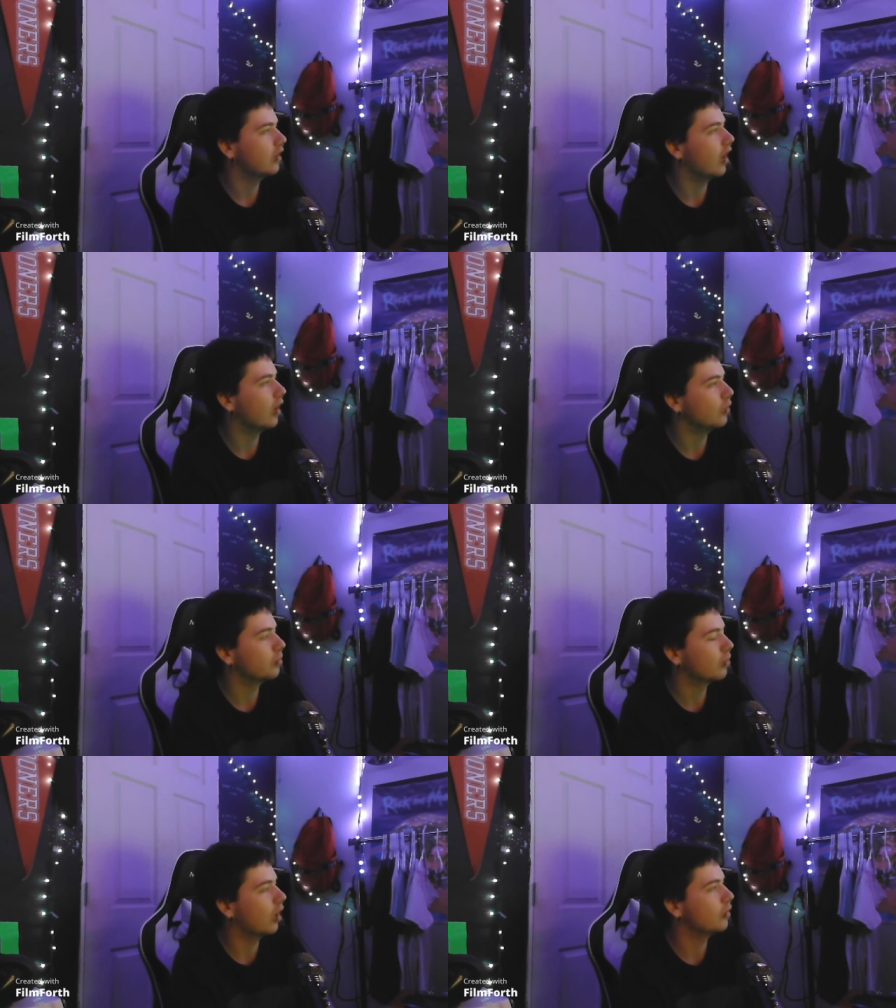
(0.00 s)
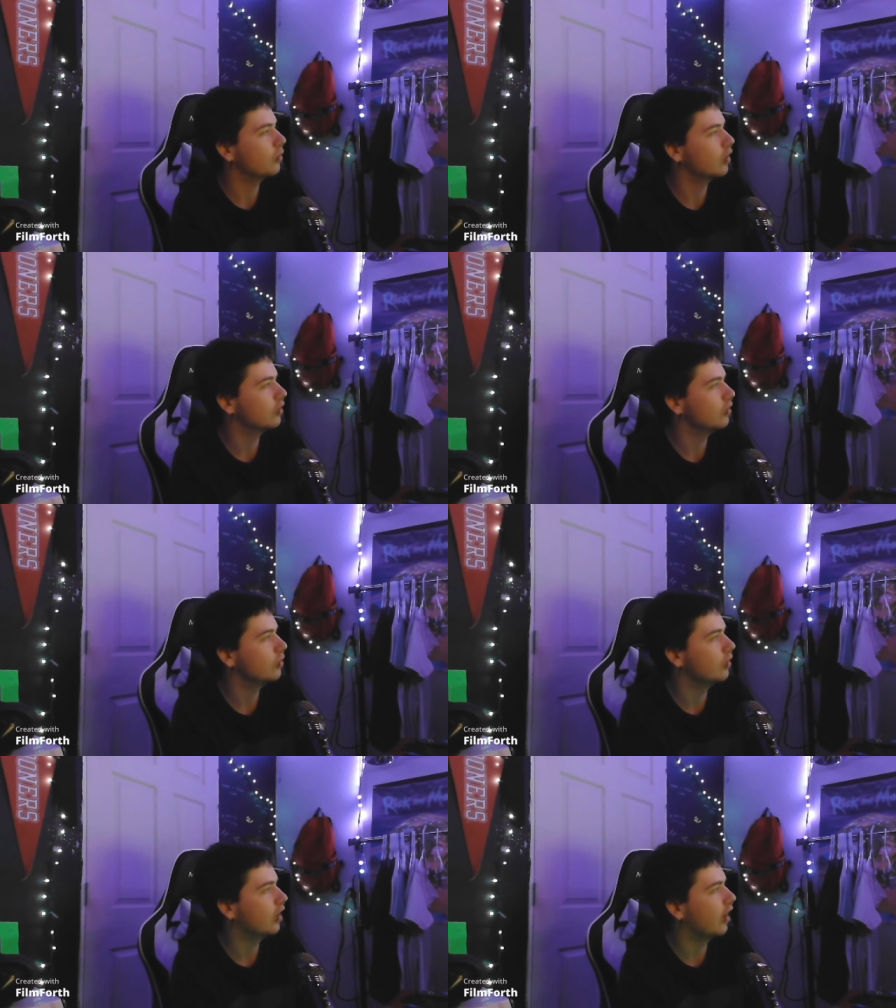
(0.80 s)
I would probably want to
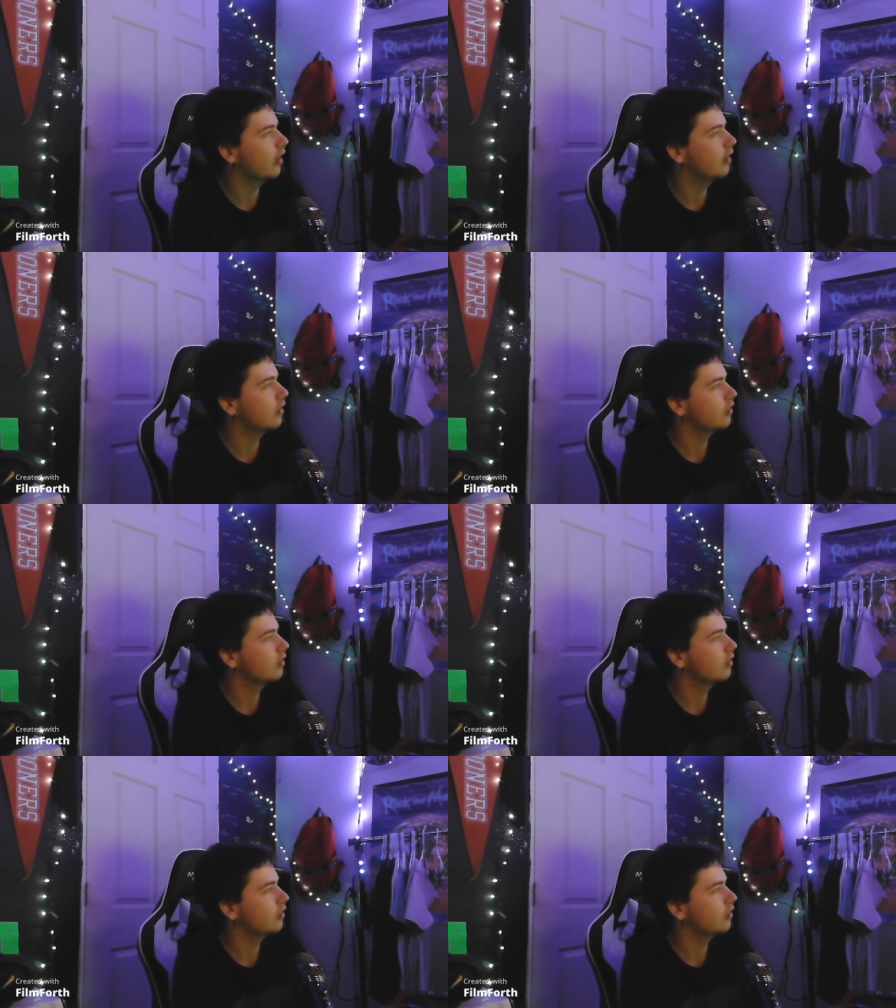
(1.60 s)
do that.